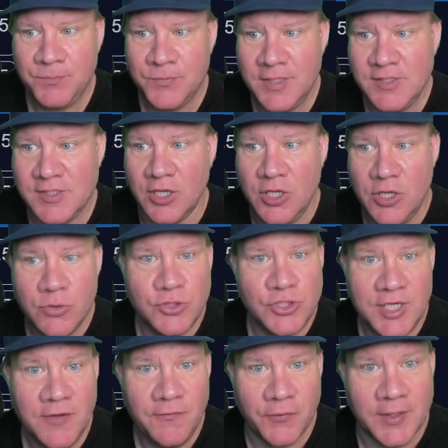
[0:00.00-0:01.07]
This is a huge
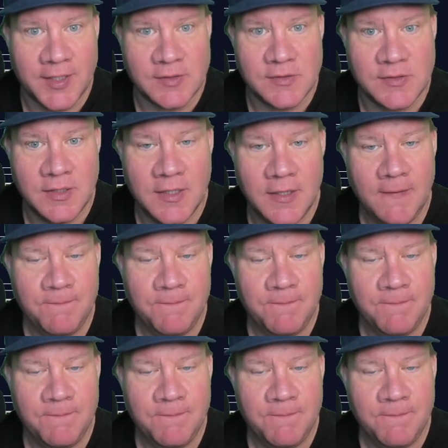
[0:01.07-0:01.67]
difference.